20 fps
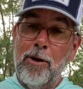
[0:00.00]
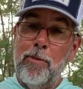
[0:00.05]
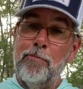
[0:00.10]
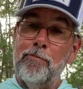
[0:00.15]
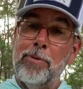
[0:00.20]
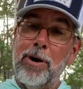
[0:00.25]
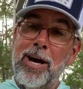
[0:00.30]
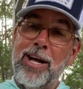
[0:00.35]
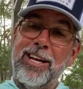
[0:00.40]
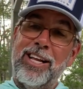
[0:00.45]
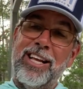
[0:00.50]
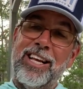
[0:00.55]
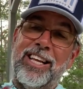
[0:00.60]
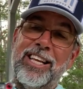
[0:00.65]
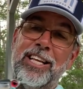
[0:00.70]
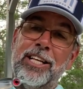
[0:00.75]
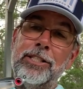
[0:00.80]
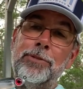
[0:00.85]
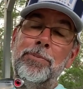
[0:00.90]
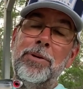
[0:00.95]
but it
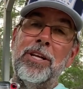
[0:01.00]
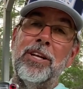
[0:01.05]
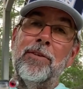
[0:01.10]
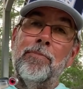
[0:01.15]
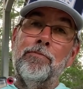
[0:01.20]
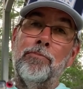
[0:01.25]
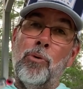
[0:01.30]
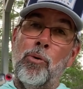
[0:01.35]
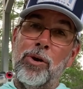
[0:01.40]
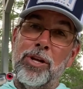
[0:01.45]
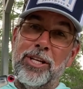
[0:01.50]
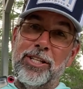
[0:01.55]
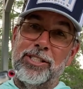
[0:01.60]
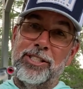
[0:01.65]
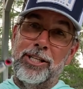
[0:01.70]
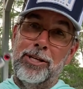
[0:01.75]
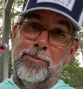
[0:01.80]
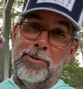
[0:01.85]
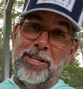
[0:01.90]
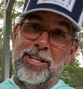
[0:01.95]
gives me enough
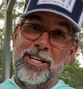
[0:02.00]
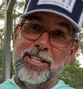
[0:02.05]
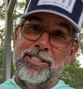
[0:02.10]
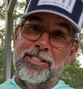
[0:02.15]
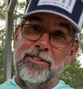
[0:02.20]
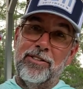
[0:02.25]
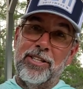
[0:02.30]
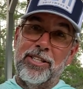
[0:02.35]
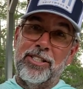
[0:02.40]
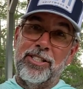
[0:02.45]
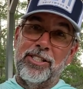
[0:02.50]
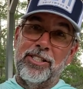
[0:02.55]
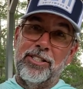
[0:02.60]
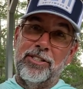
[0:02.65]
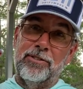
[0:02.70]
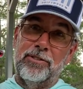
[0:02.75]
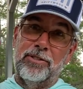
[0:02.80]
buoyancy because of this,